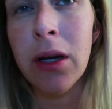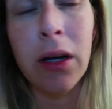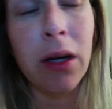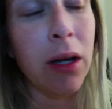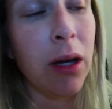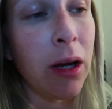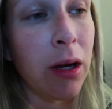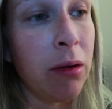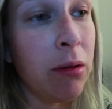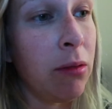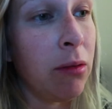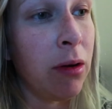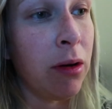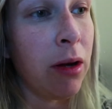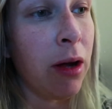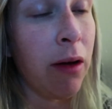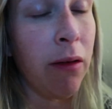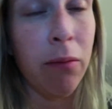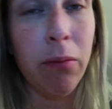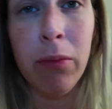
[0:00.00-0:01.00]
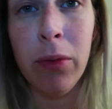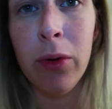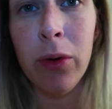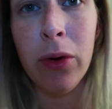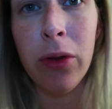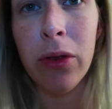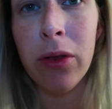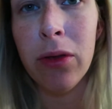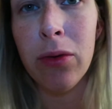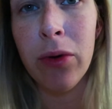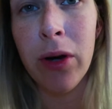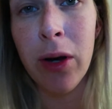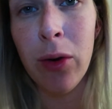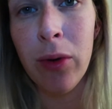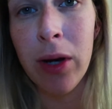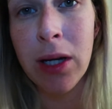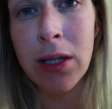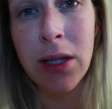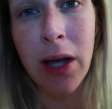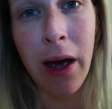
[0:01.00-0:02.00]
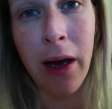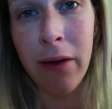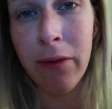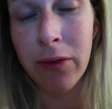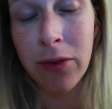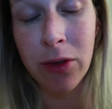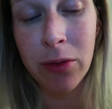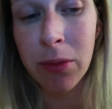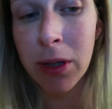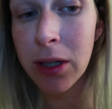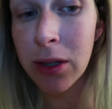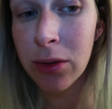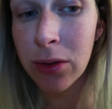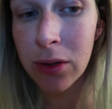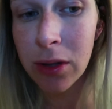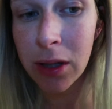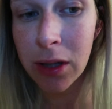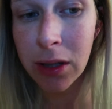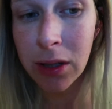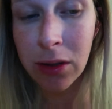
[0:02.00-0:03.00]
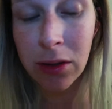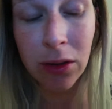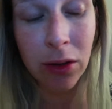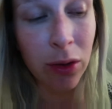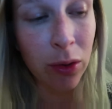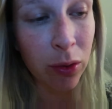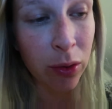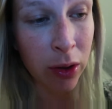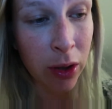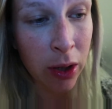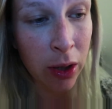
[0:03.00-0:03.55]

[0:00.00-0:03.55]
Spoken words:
I can have birth 3 weeks after my due date, you know.